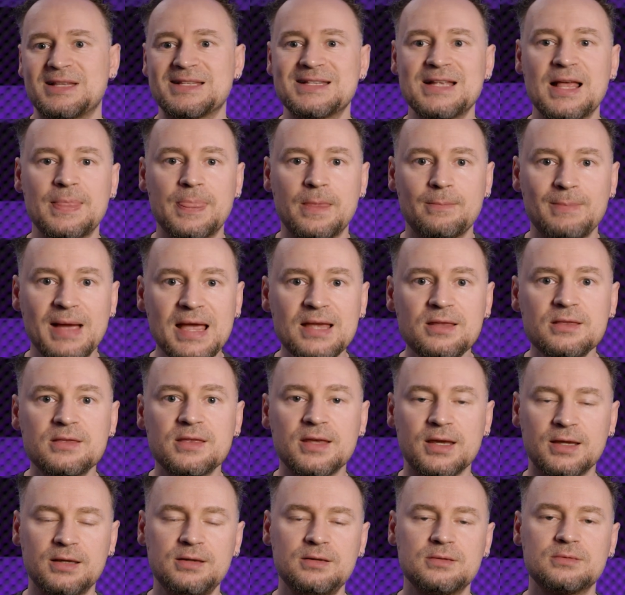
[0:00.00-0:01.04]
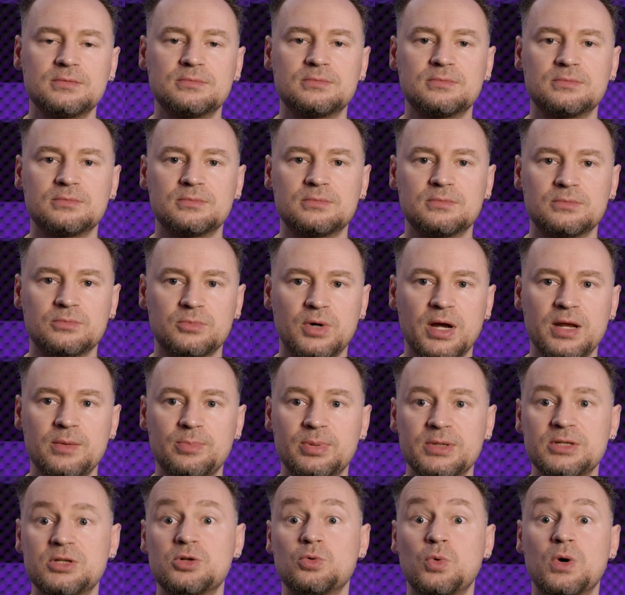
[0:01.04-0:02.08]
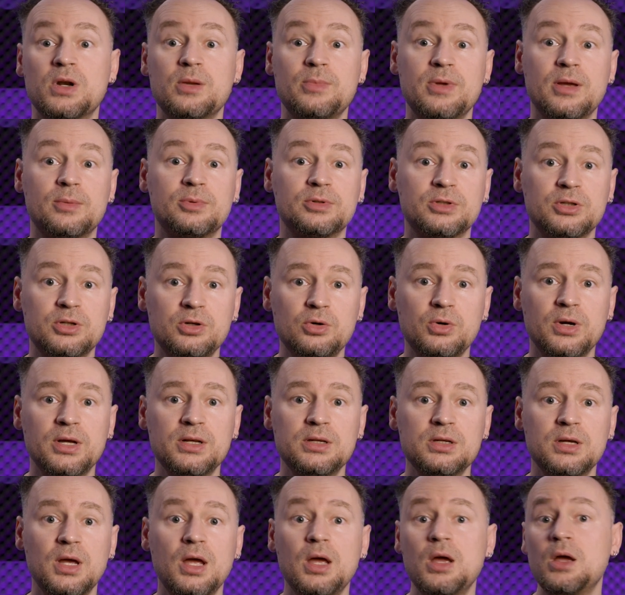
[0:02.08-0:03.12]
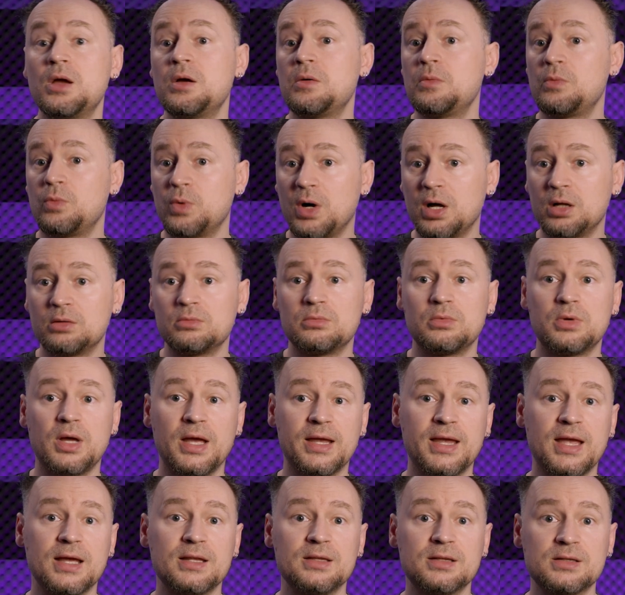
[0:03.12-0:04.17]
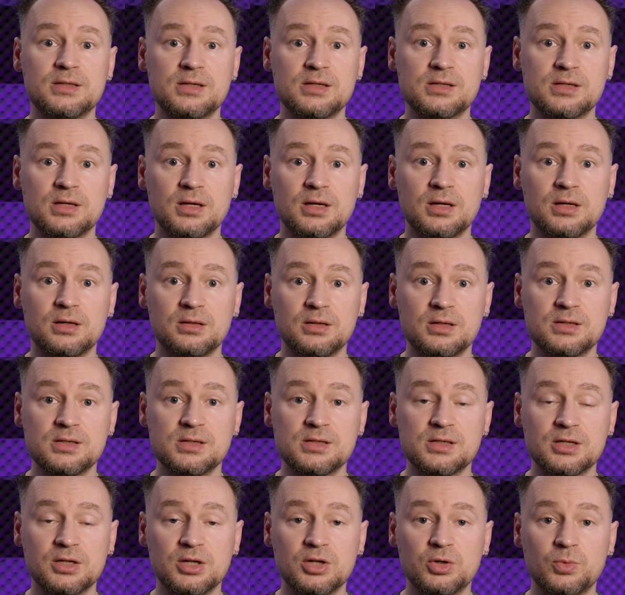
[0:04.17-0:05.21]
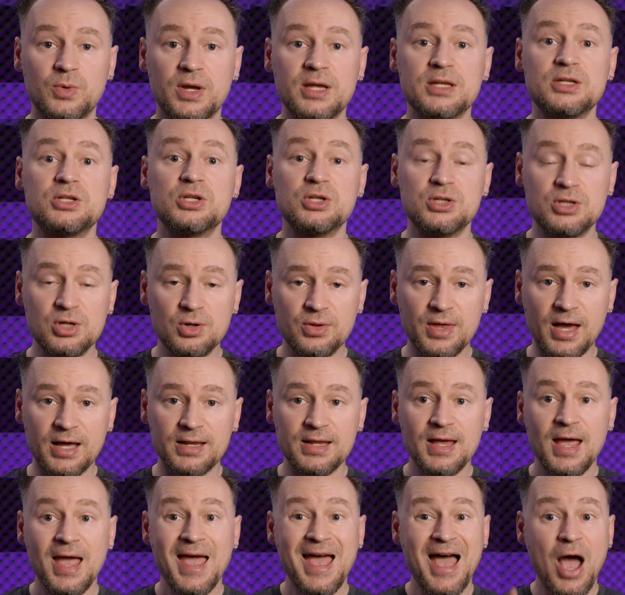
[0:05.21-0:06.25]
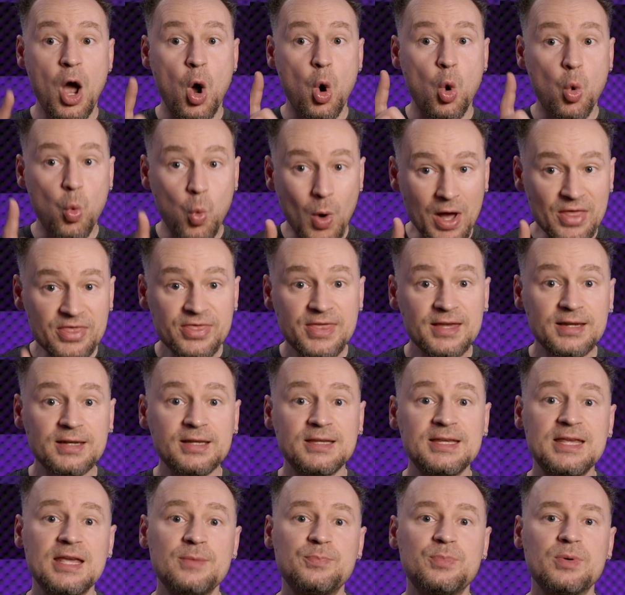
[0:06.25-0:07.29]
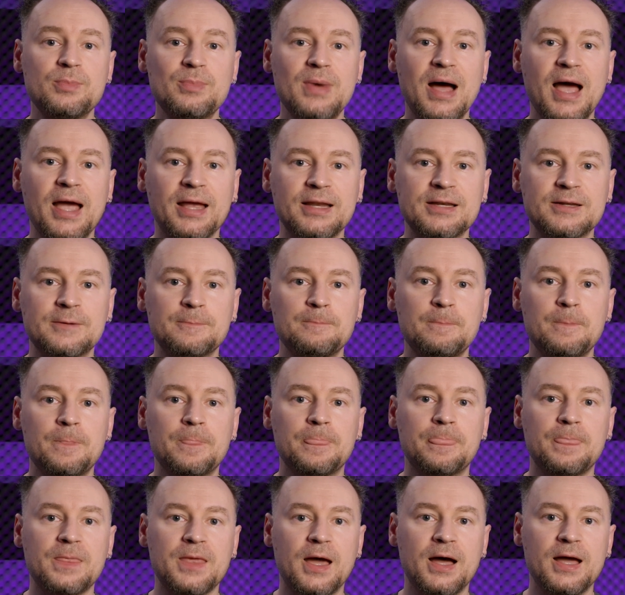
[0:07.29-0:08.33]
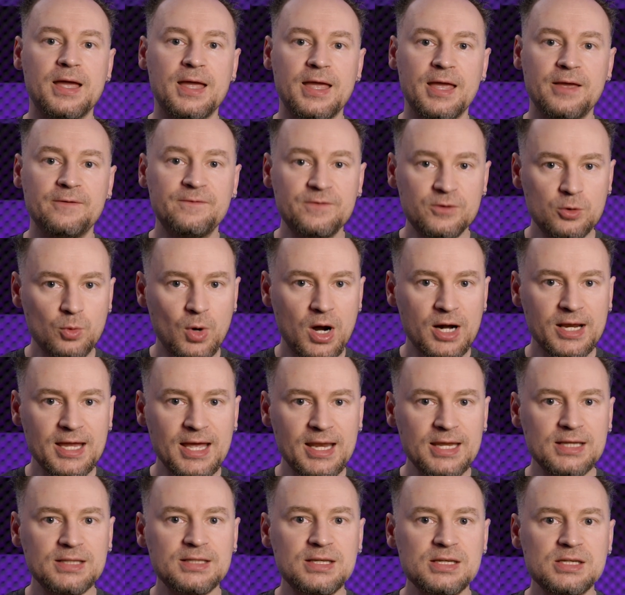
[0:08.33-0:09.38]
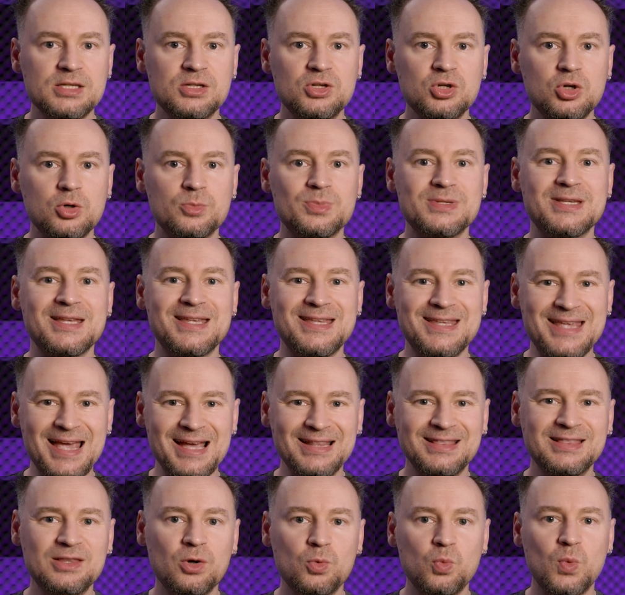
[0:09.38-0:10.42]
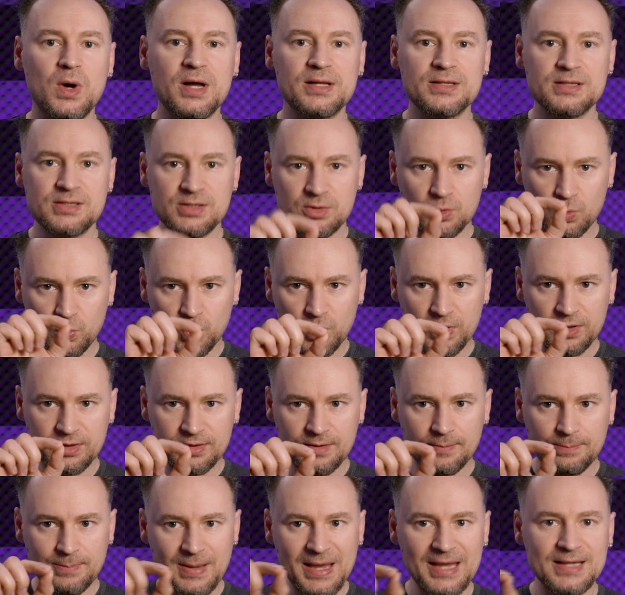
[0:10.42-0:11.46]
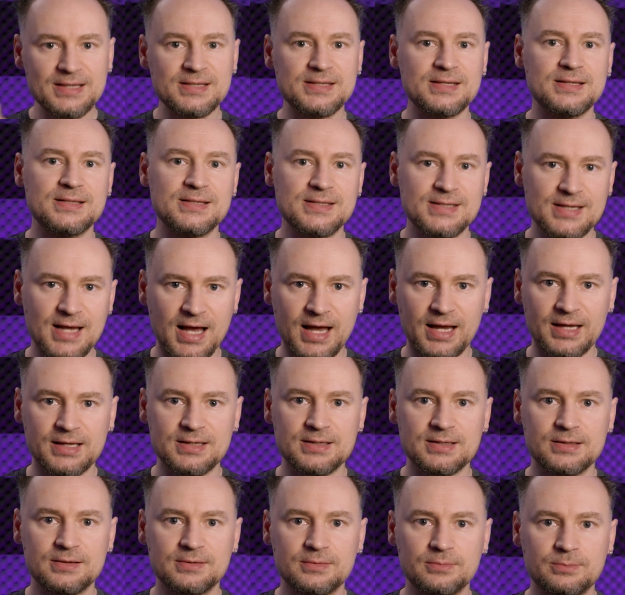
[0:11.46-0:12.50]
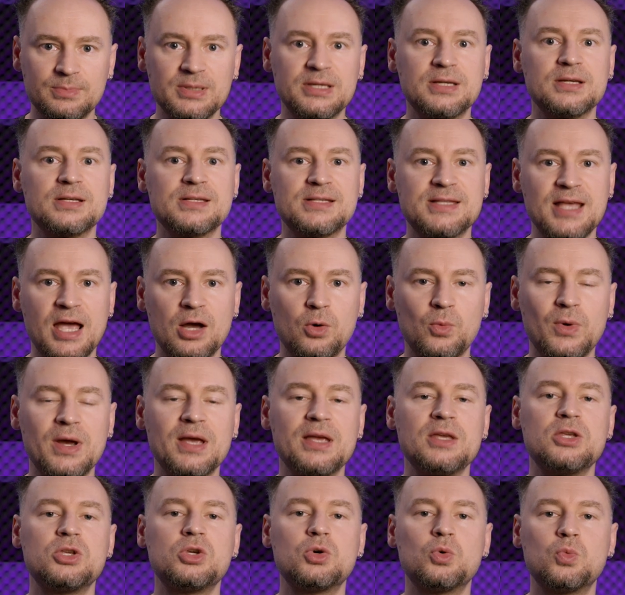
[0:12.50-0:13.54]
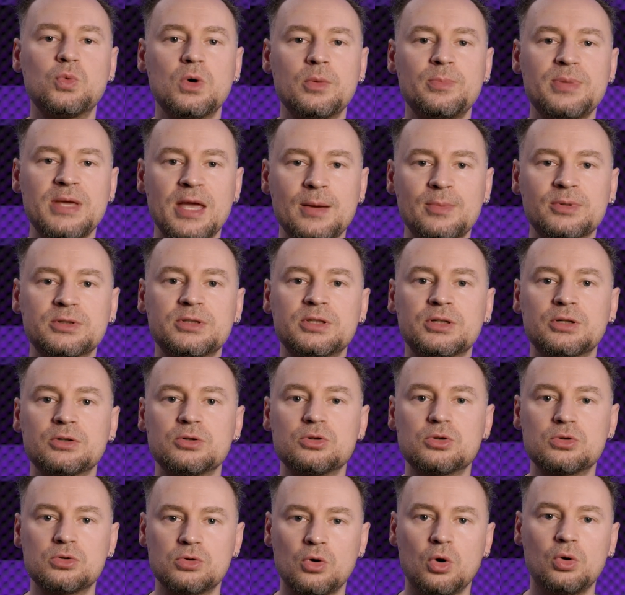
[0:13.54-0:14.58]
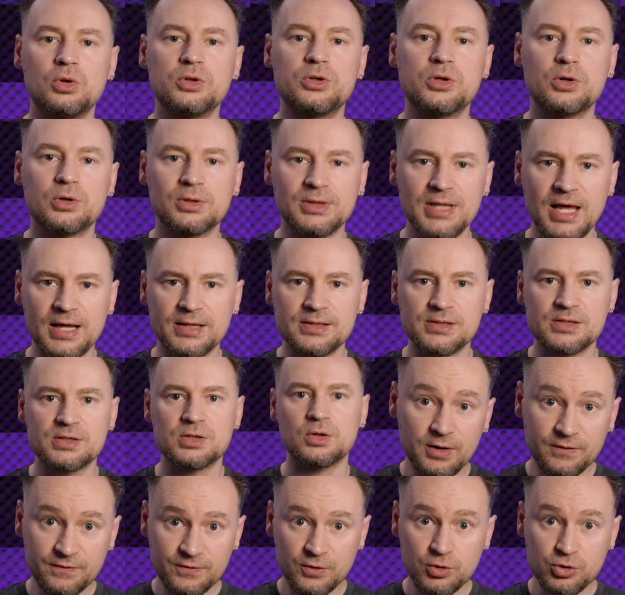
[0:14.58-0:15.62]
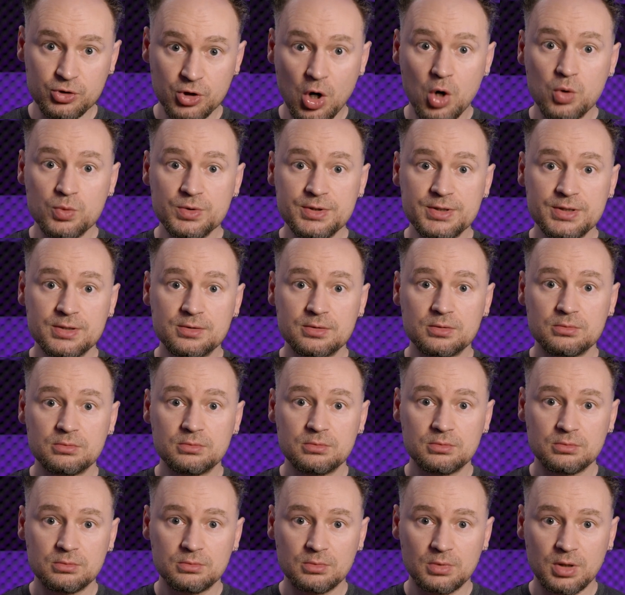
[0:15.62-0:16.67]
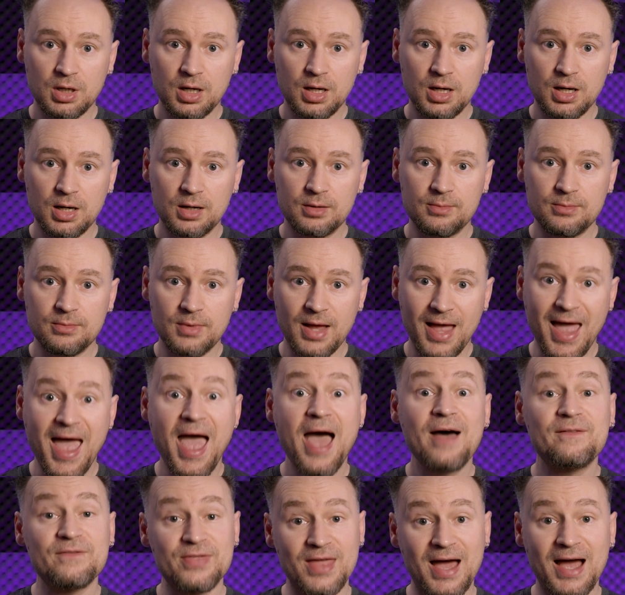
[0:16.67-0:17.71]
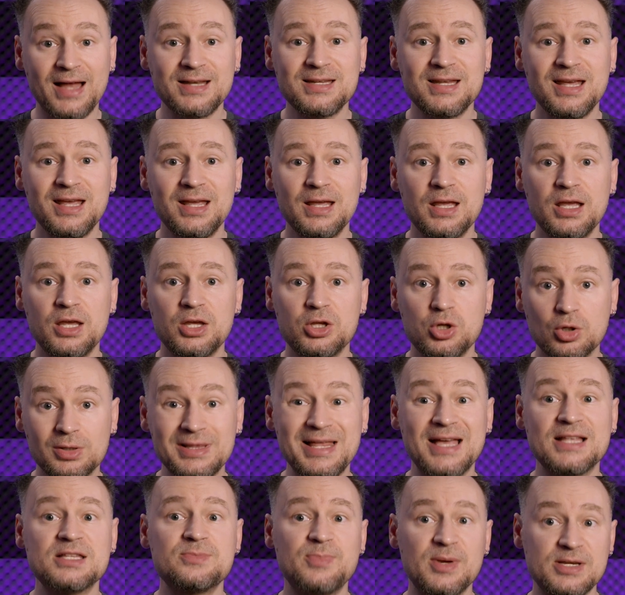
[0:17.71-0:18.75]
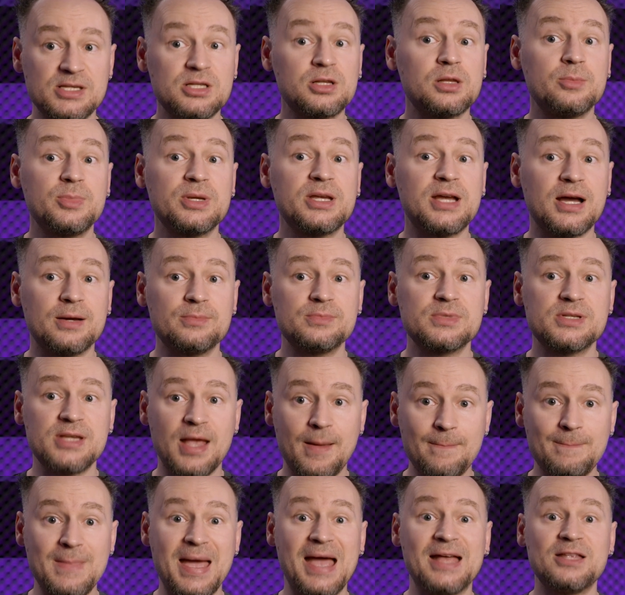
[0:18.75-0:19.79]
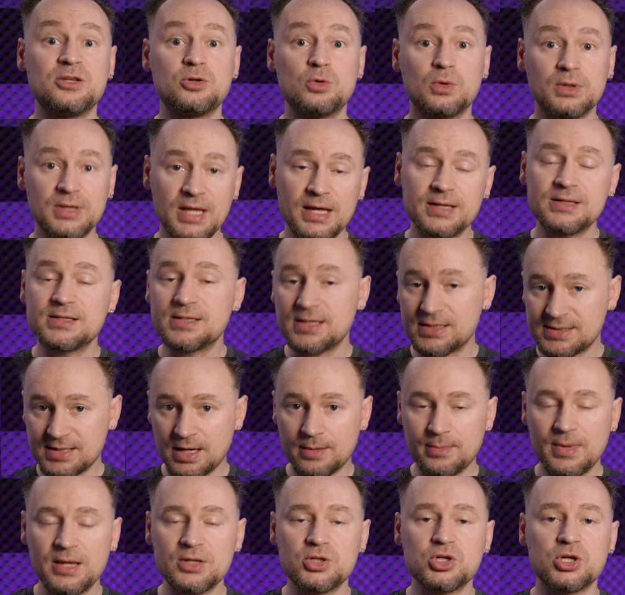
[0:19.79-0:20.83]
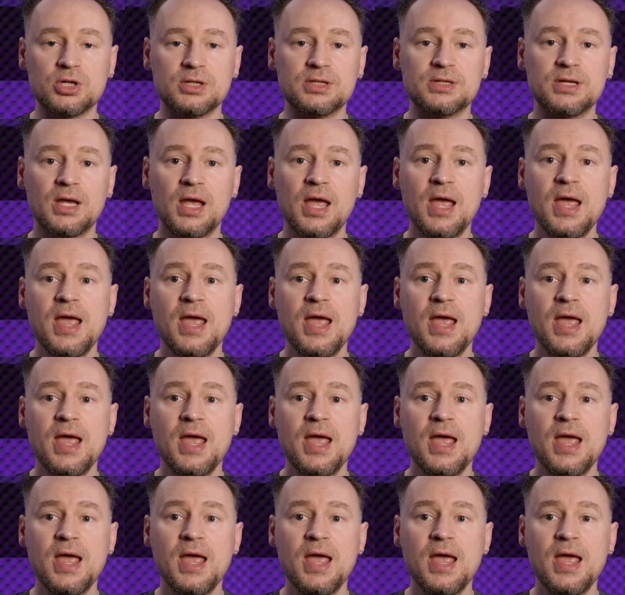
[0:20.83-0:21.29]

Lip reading: it's not the main thing, right, but you want to be able to do it, well, again, this is a good way to do that. One thing to keep in mind, if you are getting these tubes, get the ones with the pins inside, because that way you will be able to control your lens. If you don't have that, your lens basically becomes a manual lens, as I mentioned.